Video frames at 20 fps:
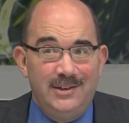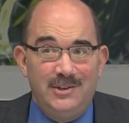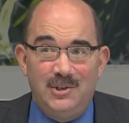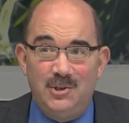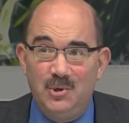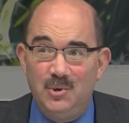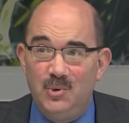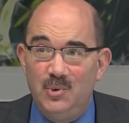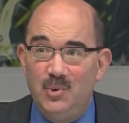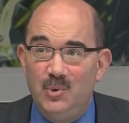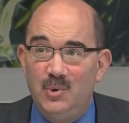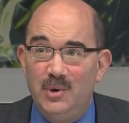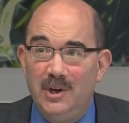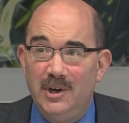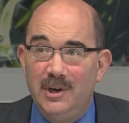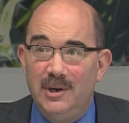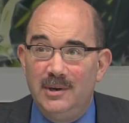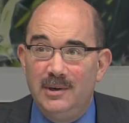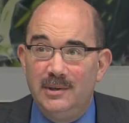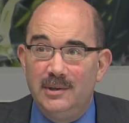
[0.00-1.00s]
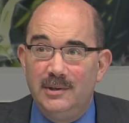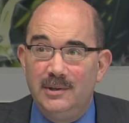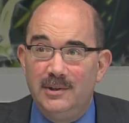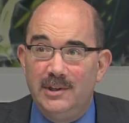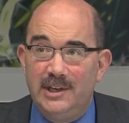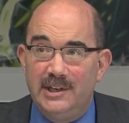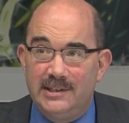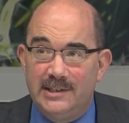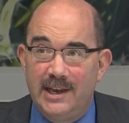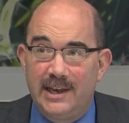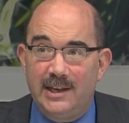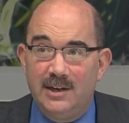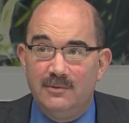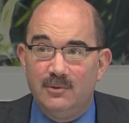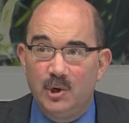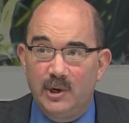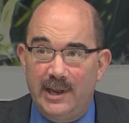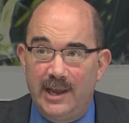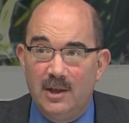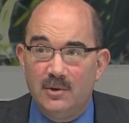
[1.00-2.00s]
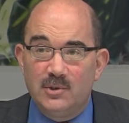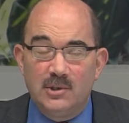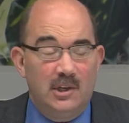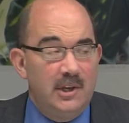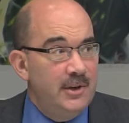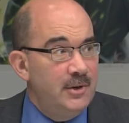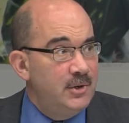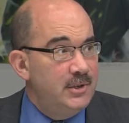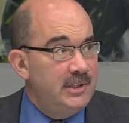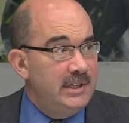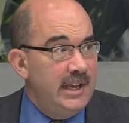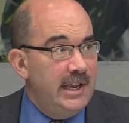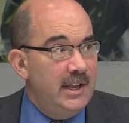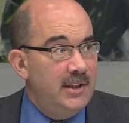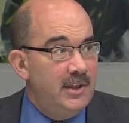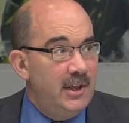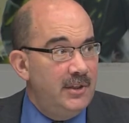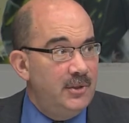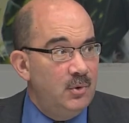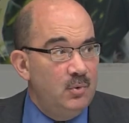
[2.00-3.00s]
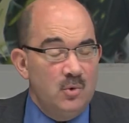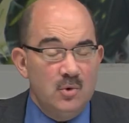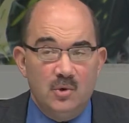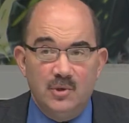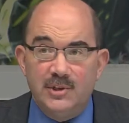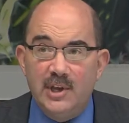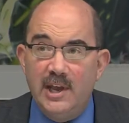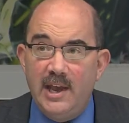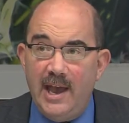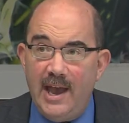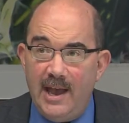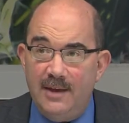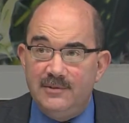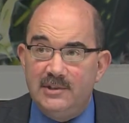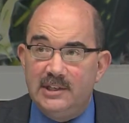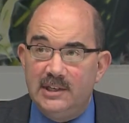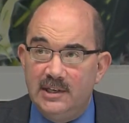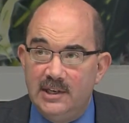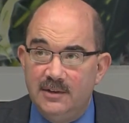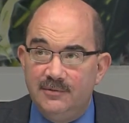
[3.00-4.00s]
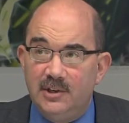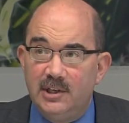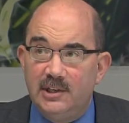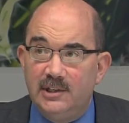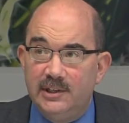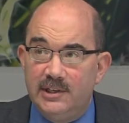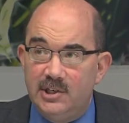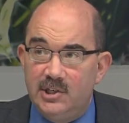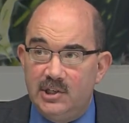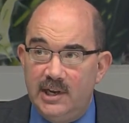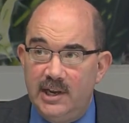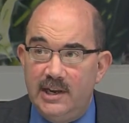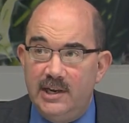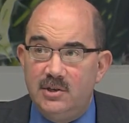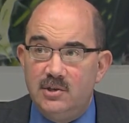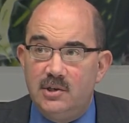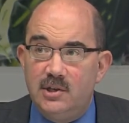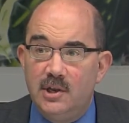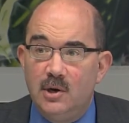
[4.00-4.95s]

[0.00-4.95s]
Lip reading: to the executive or council understand that the rules have significantly changed.